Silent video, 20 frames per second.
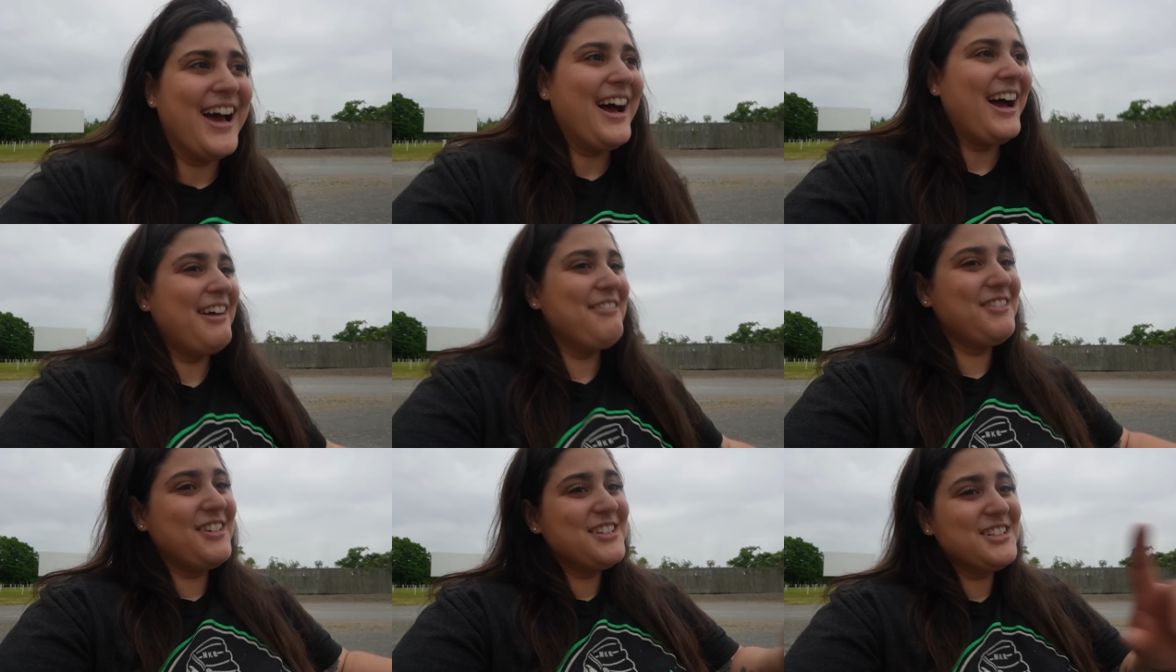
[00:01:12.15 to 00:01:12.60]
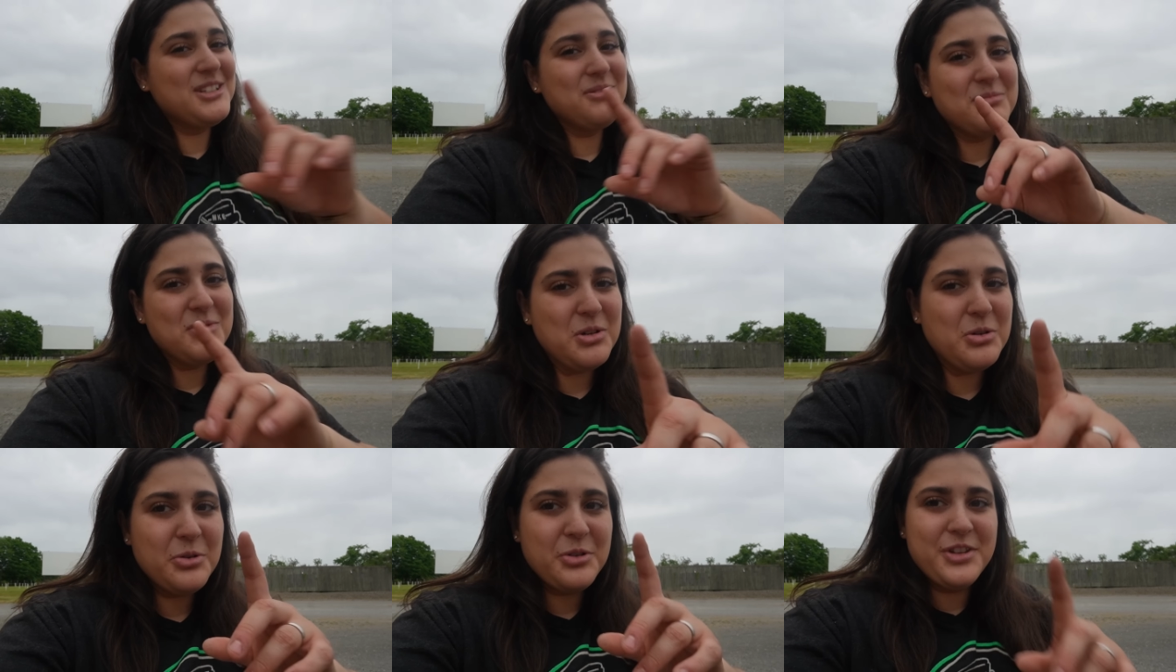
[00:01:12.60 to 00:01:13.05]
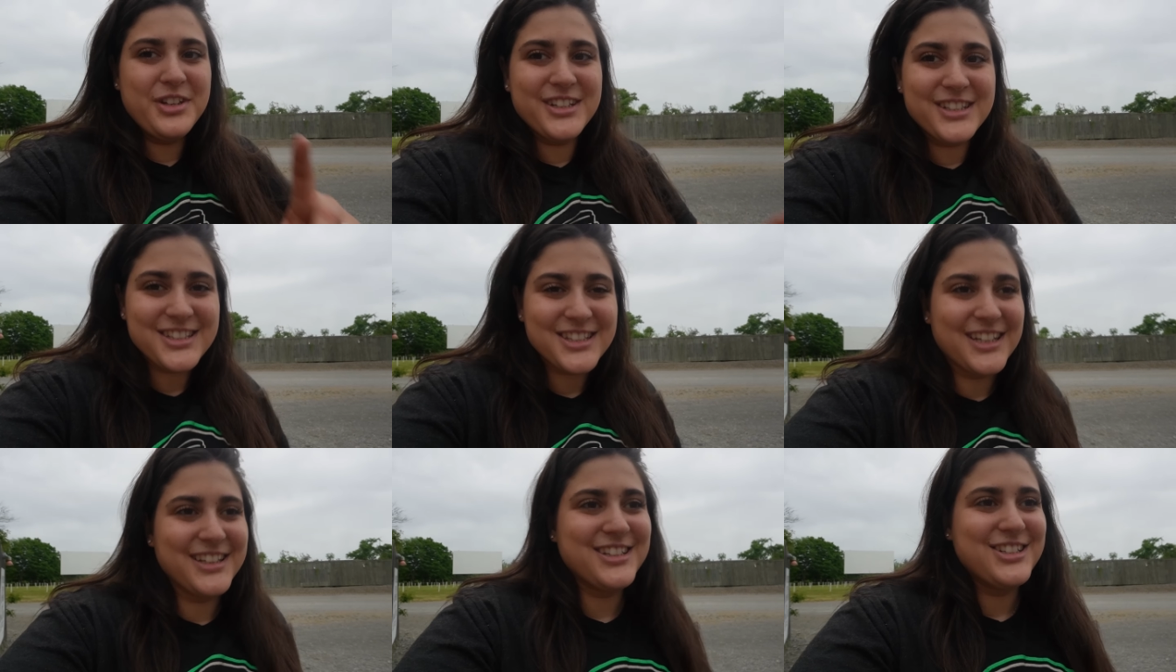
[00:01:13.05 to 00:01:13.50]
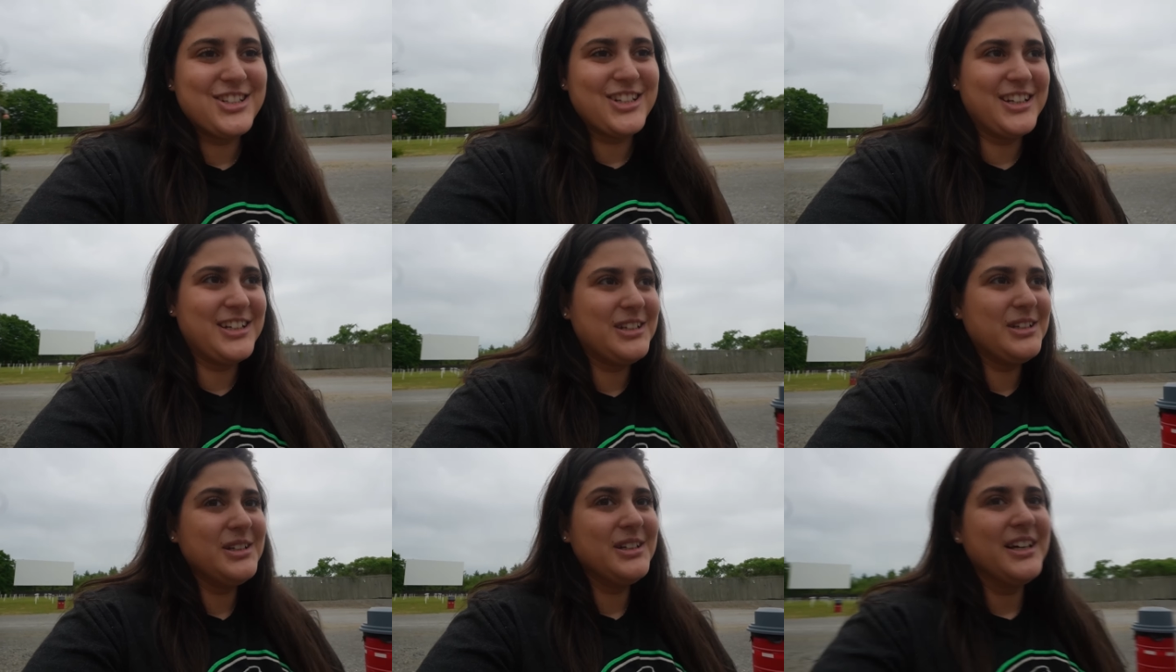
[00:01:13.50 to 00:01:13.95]
I've done some cool things on the
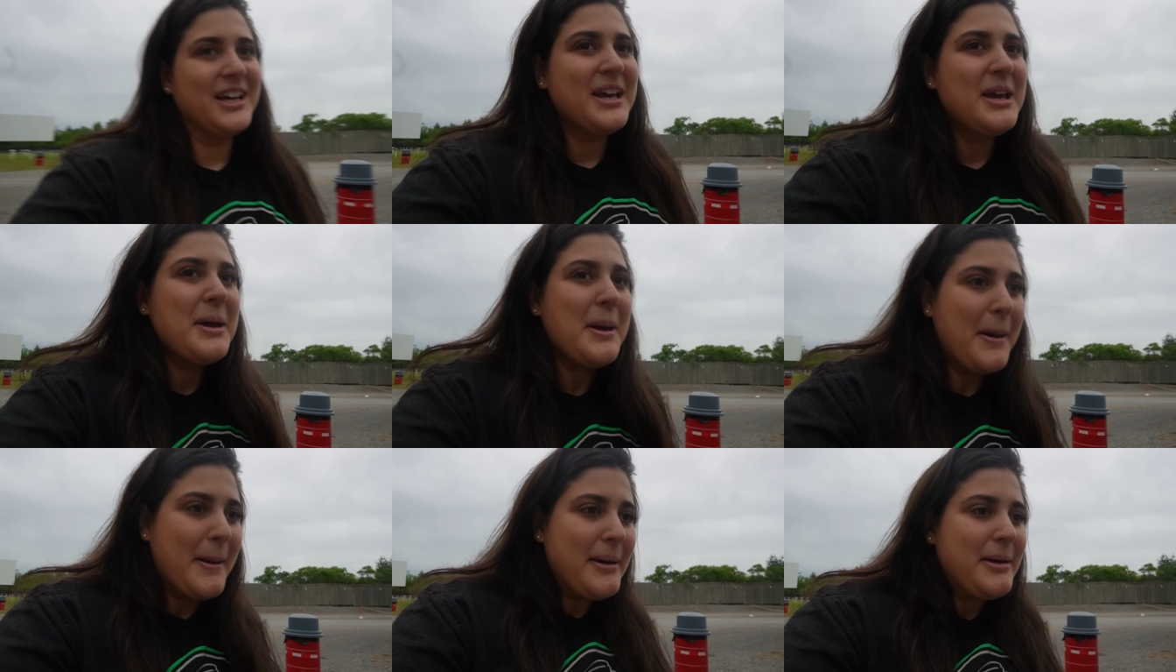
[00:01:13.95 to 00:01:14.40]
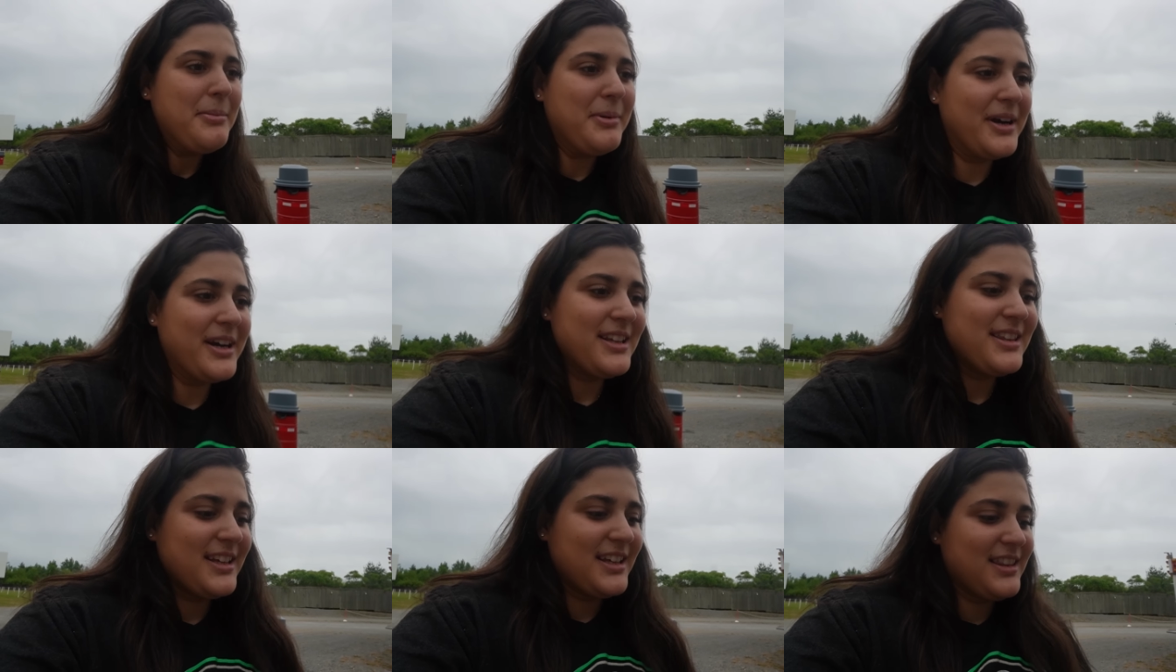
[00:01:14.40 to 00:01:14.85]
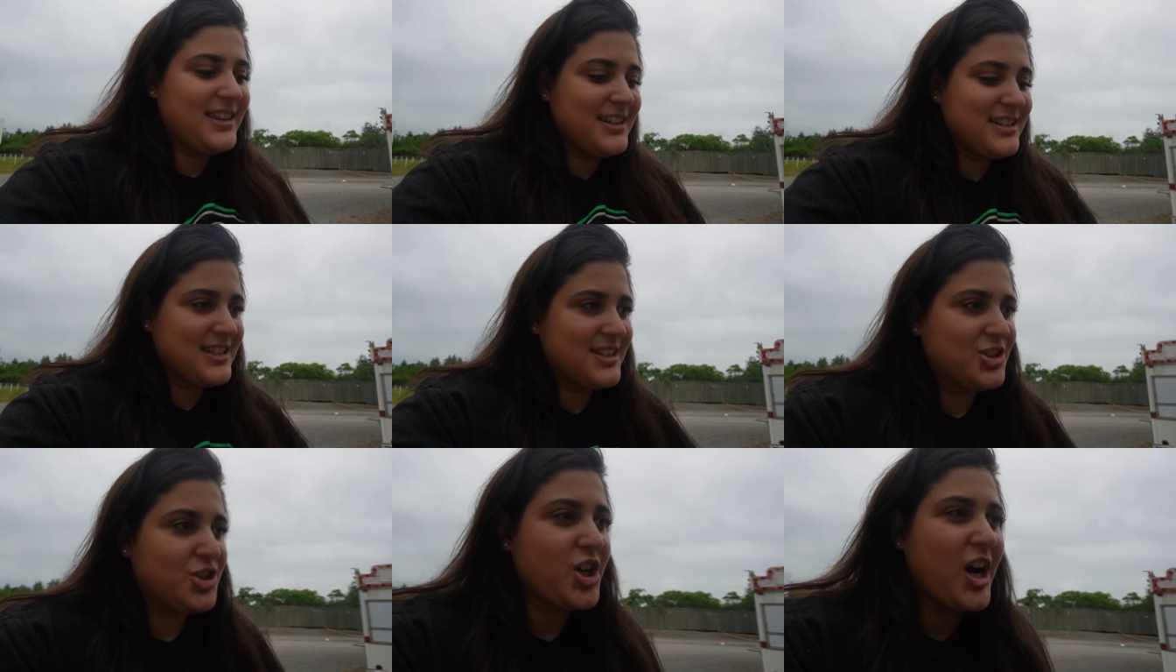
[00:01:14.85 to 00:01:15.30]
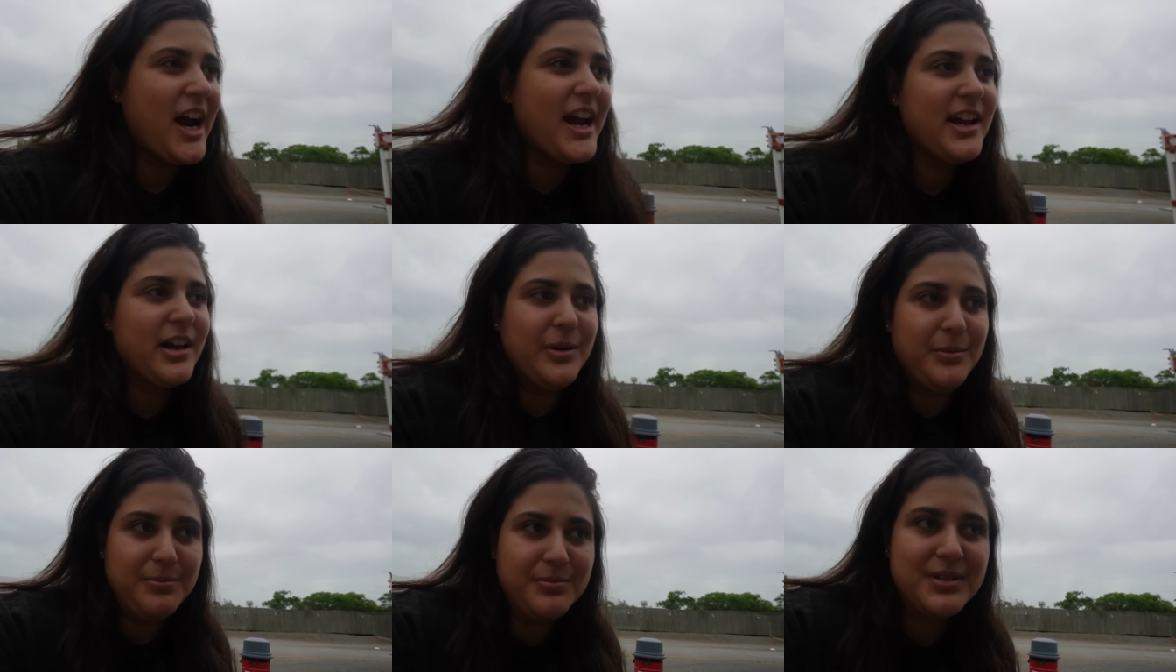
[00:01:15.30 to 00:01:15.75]
channel, but I think this
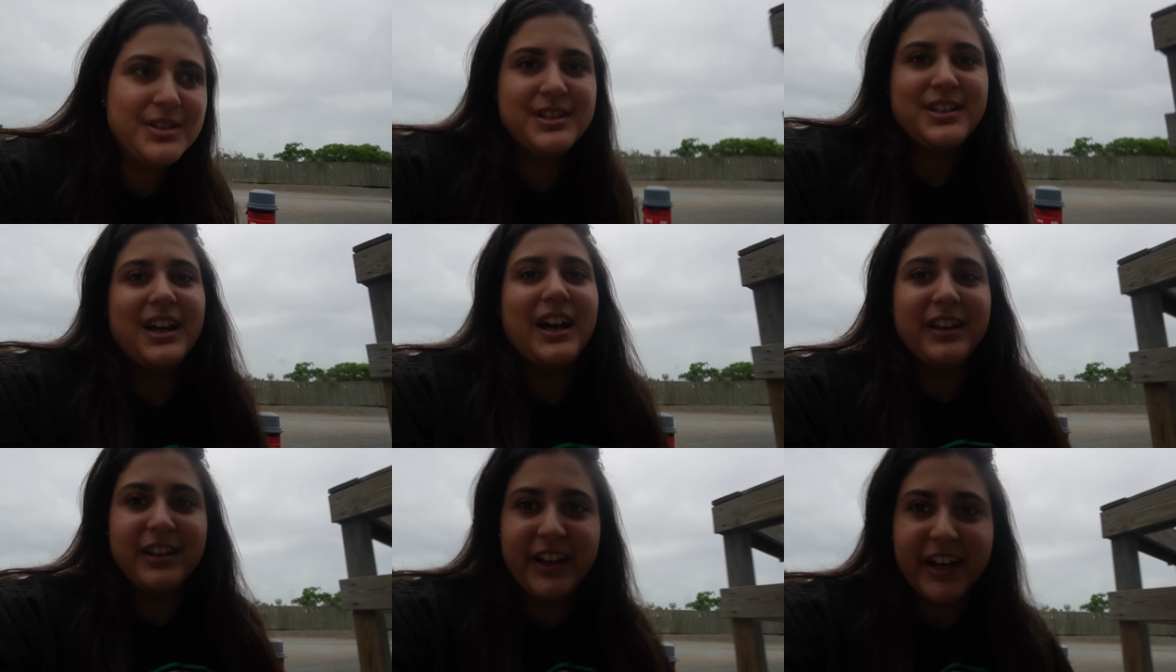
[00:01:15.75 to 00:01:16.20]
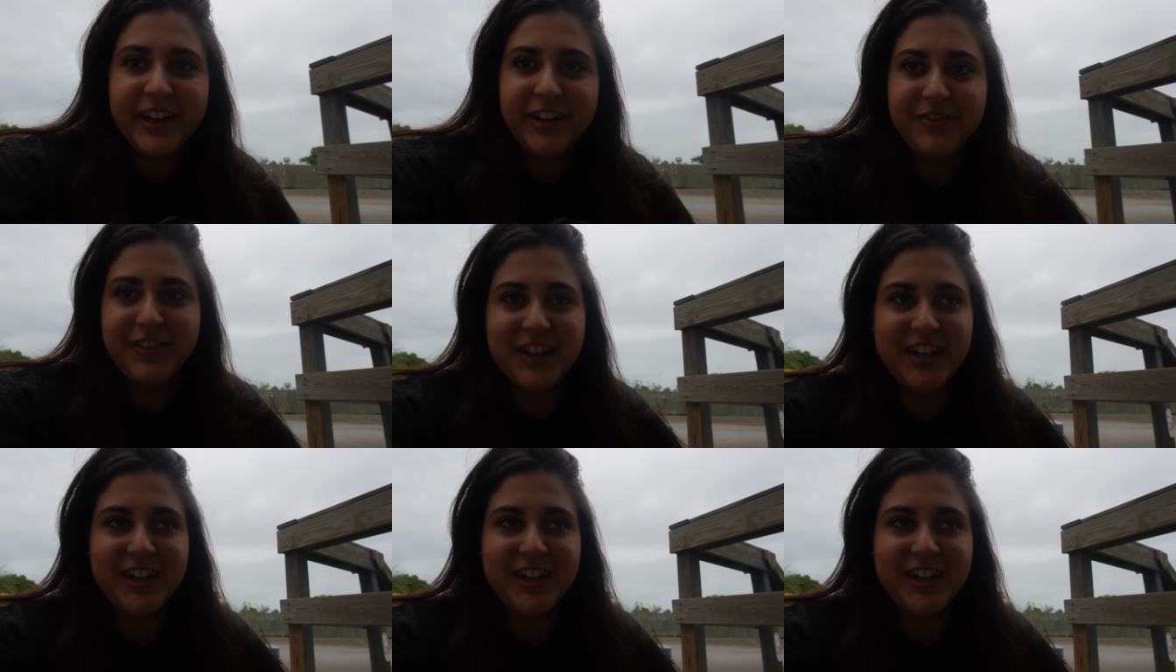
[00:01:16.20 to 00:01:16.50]
triumphs a lot of